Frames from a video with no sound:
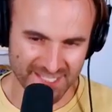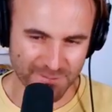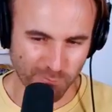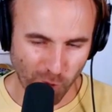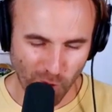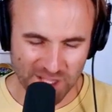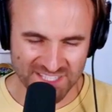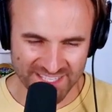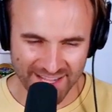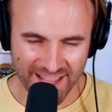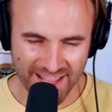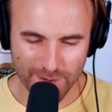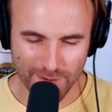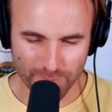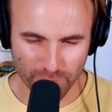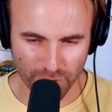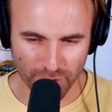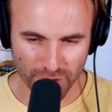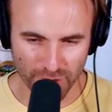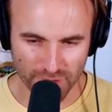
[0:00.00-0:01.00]
once again
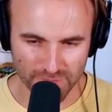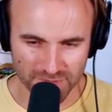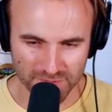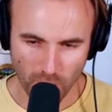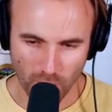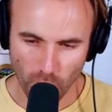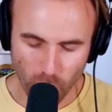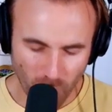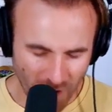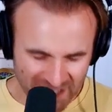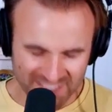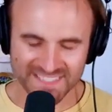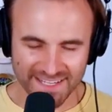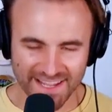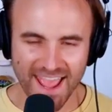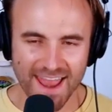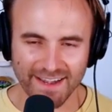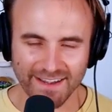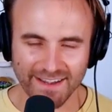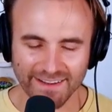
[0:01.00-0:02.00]
proves, once
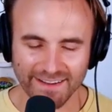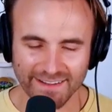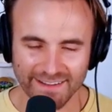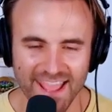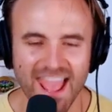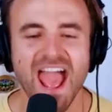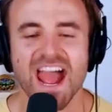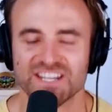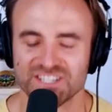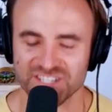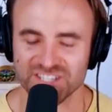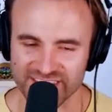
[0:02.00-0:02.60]
again, cash is